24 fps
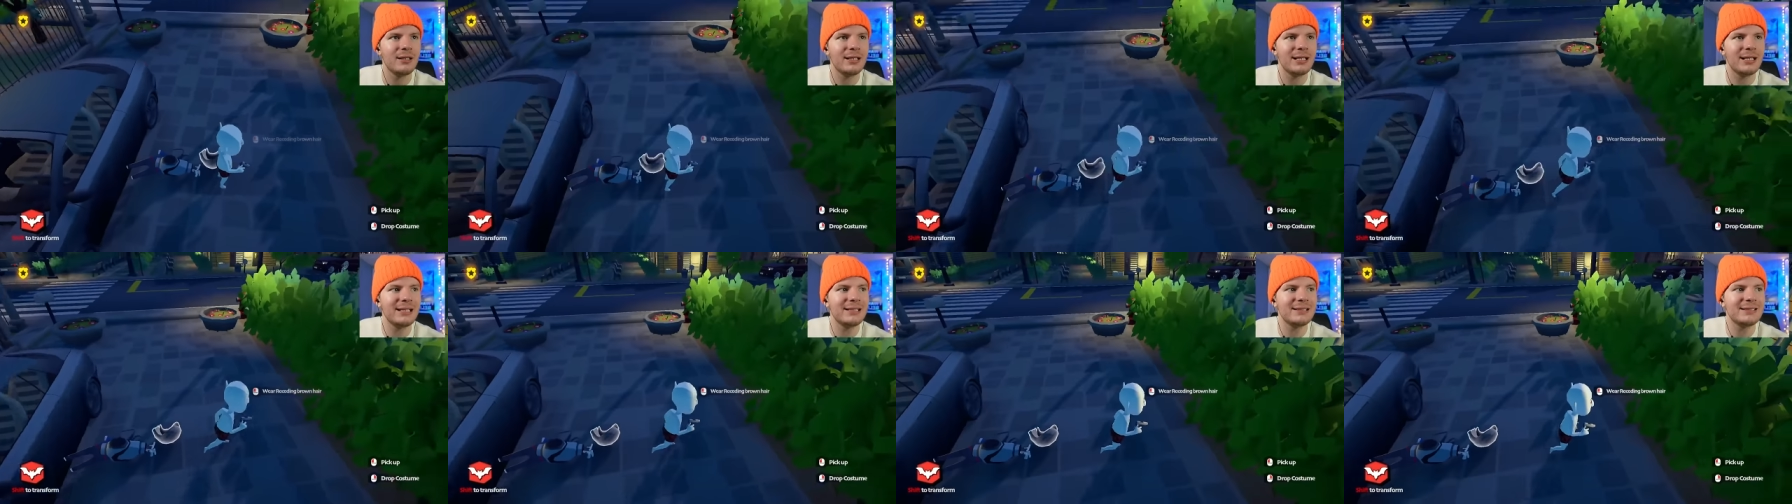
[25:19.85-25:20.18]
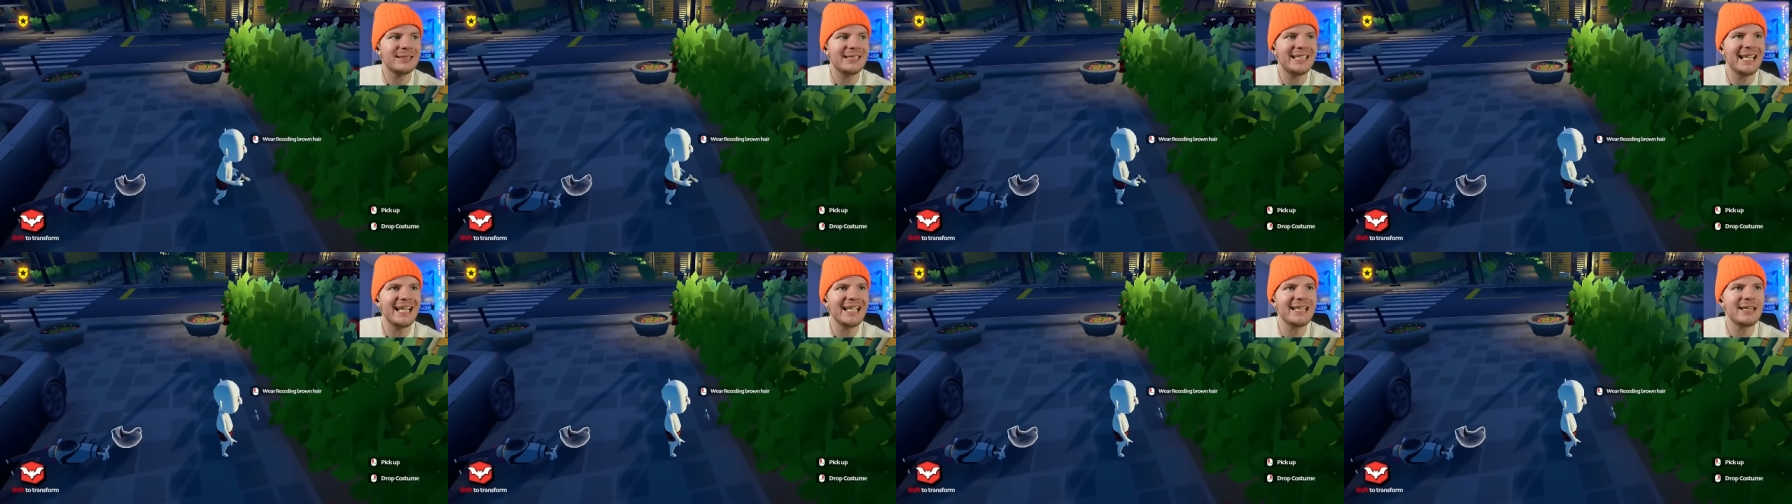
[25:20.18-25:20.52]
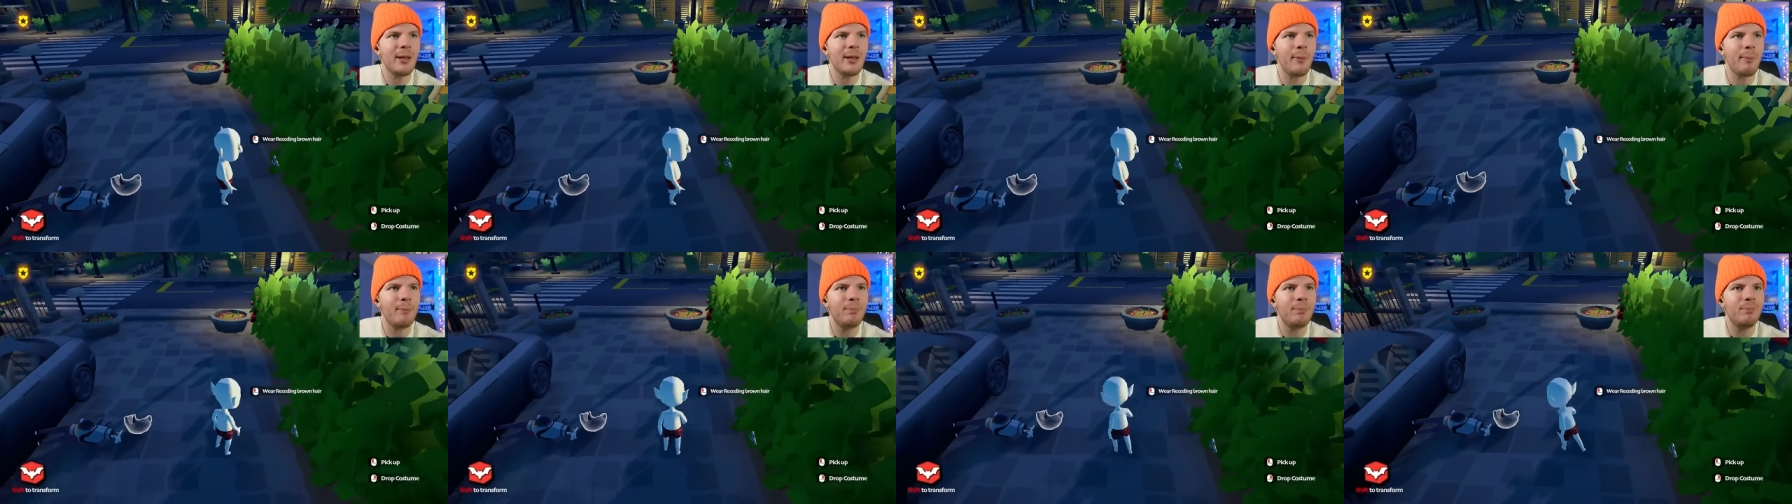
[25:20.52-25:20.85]
Get, get
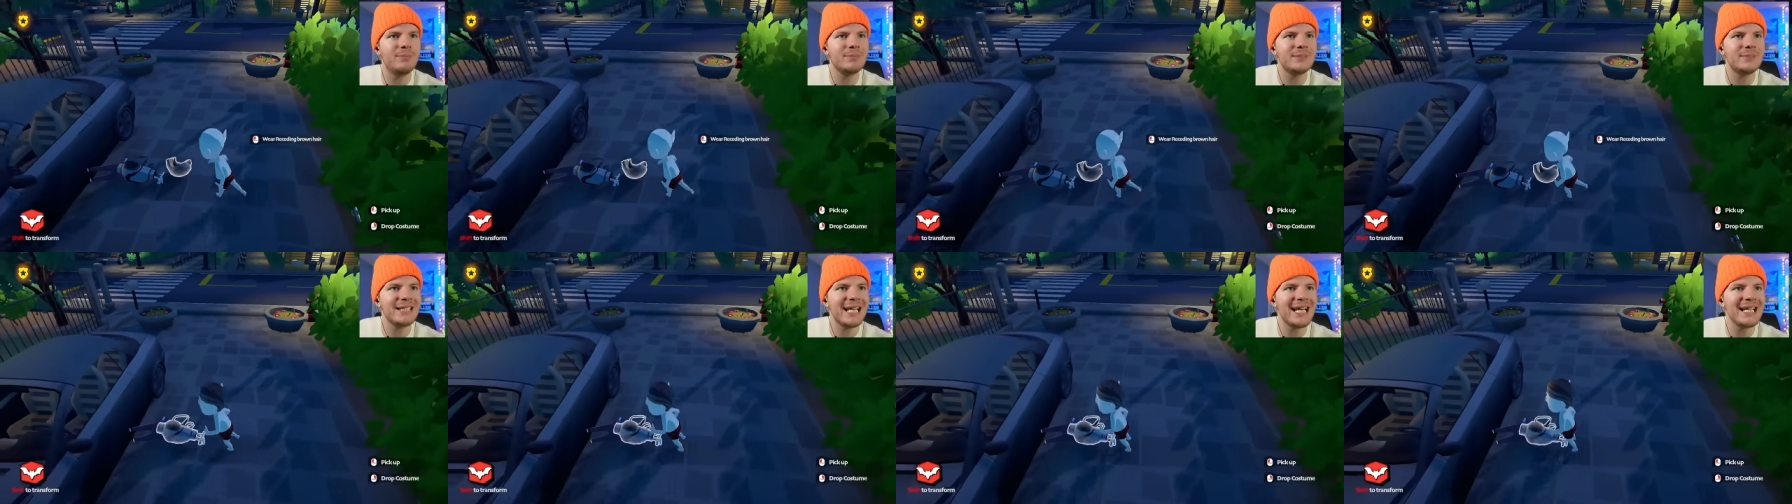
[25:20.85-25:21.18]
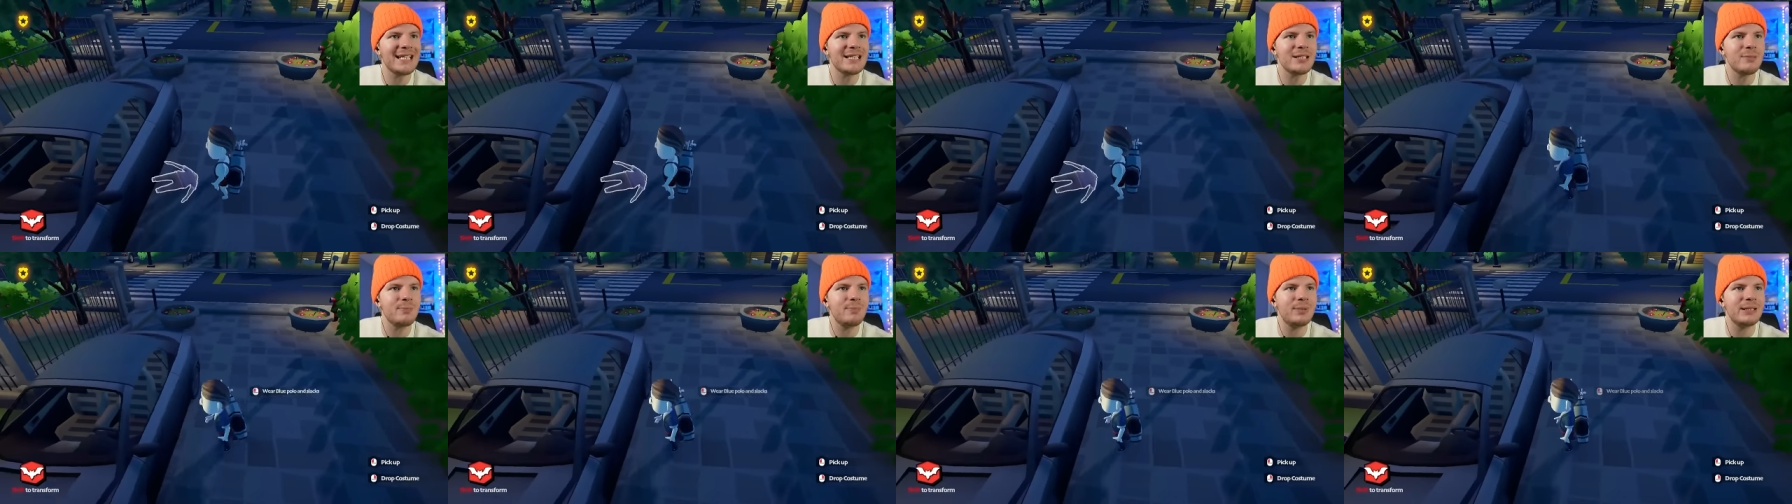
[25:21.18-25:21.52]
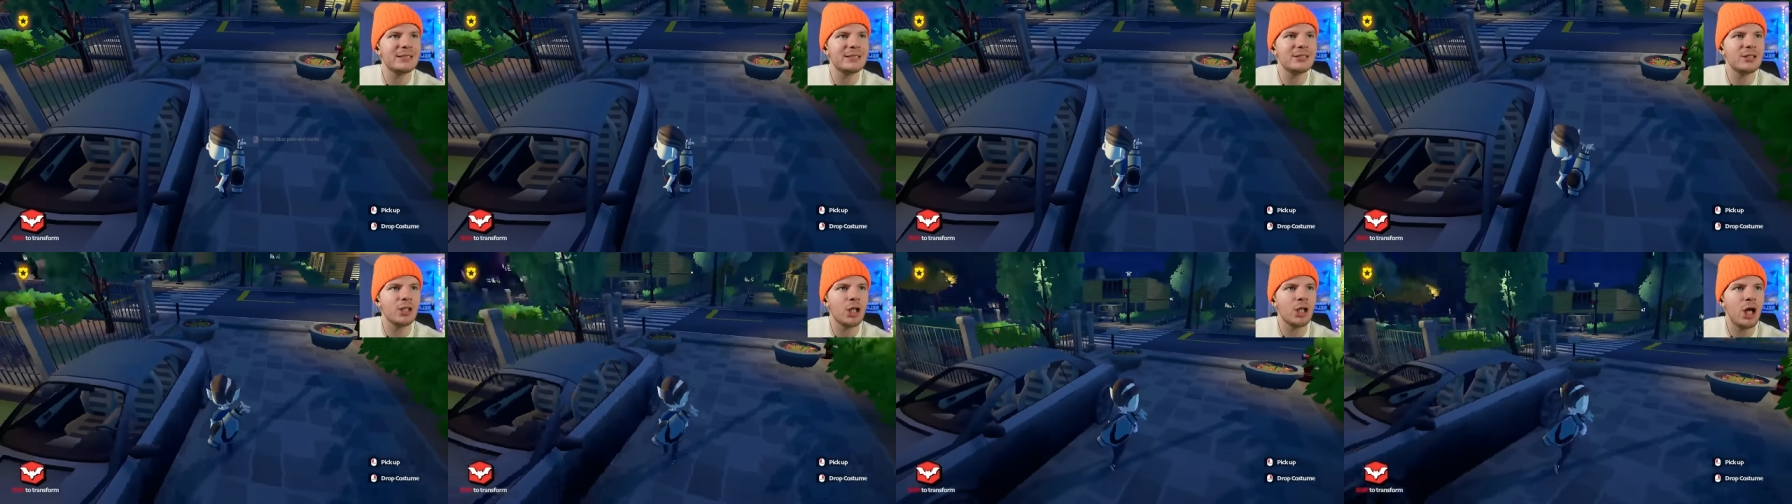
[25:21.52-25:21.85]
the. Take the
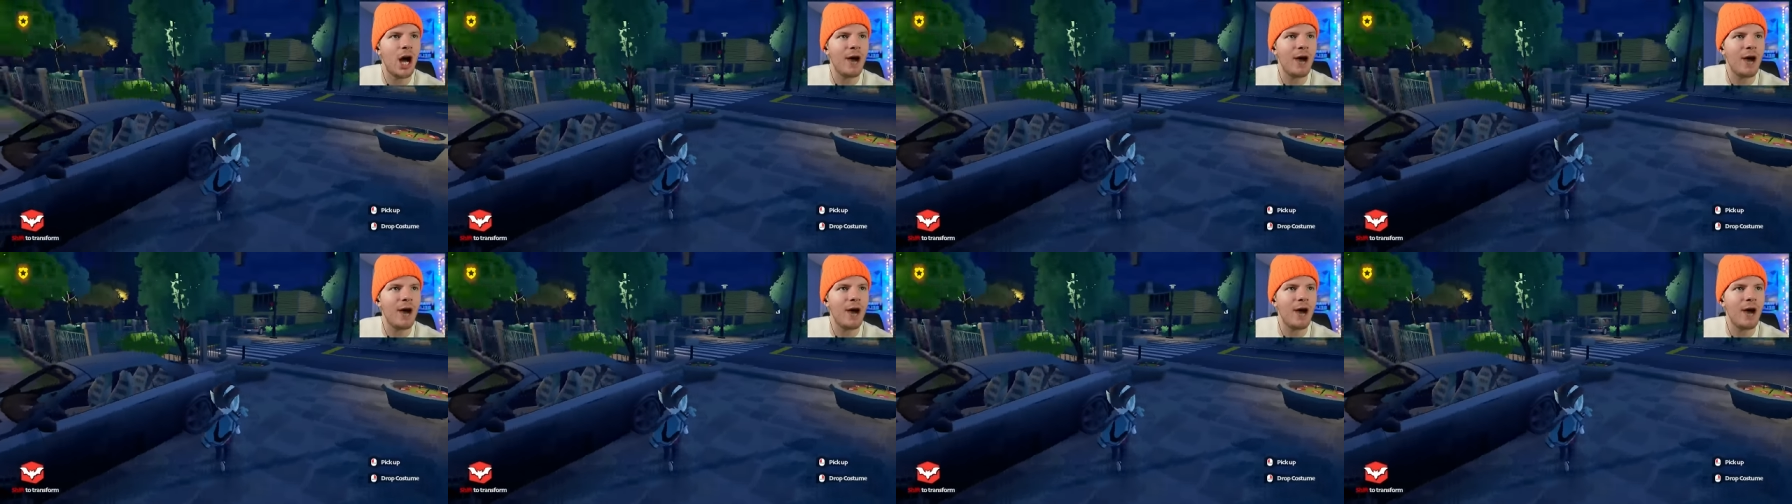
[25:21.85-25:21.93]
pistol